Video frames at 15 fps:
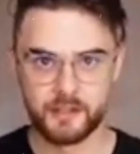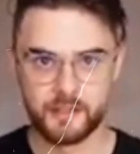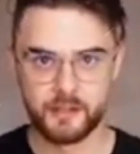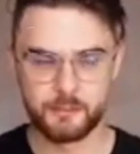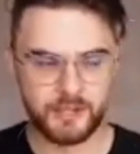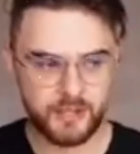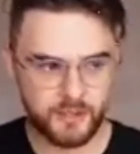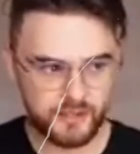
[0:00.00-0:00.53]

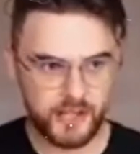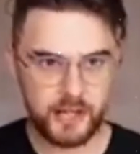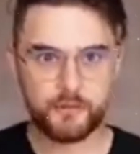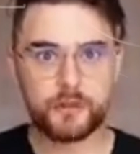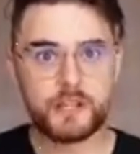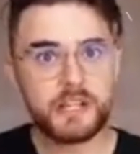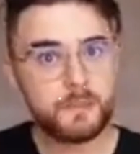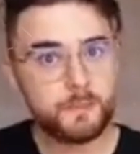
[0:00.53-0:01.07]
Because I
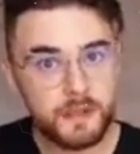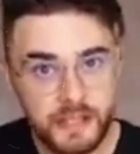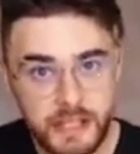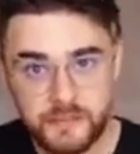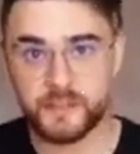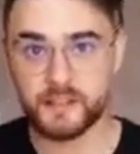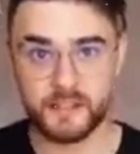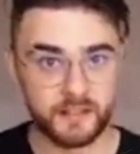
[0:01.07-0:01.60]
really believe
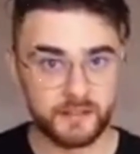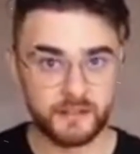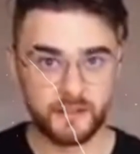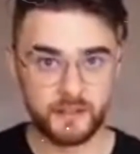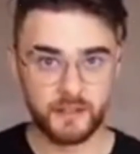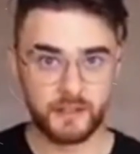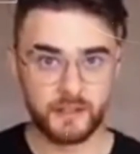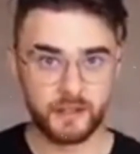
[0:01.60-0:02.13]
in it.
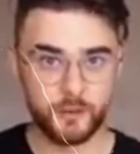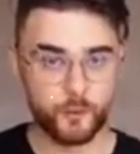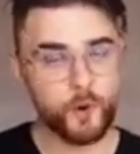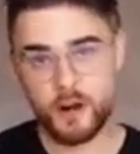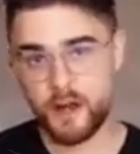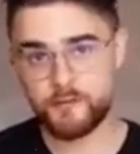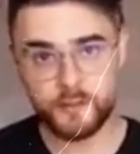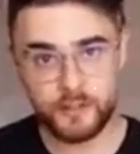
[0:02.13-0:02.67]

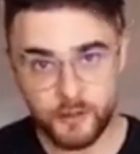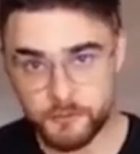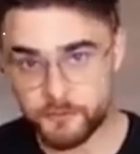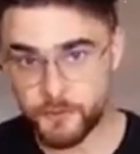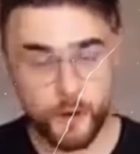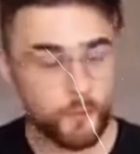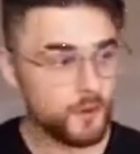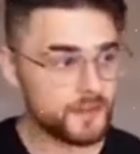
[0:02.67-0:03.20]
Wherever you're
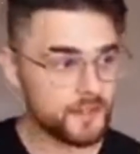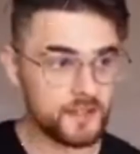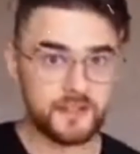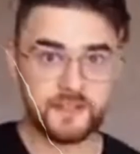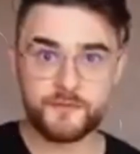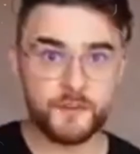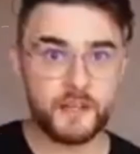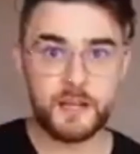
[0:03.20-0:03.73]
from, whether it's
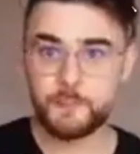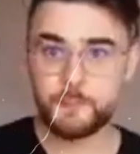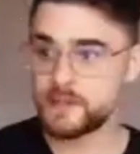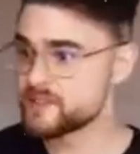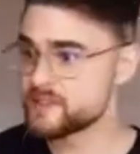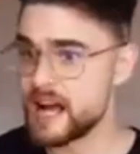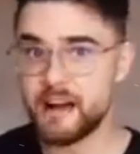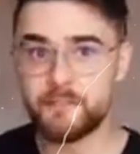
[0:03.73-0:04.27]

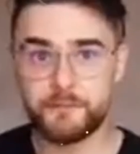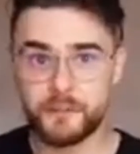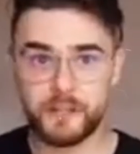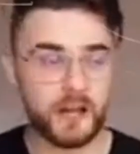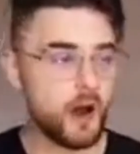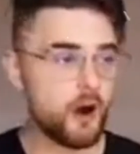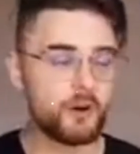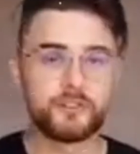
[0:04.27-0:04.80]
Philippines, Africa
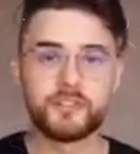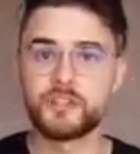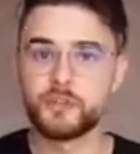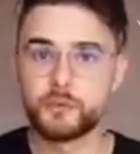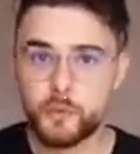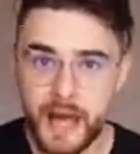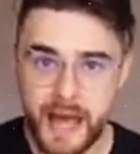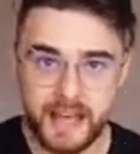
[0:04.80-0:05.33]
or the
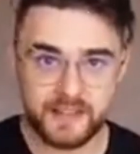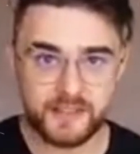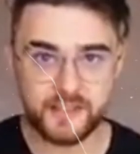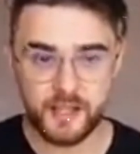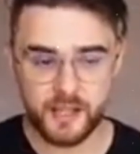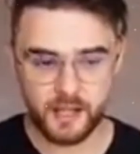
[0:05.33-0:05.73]
US,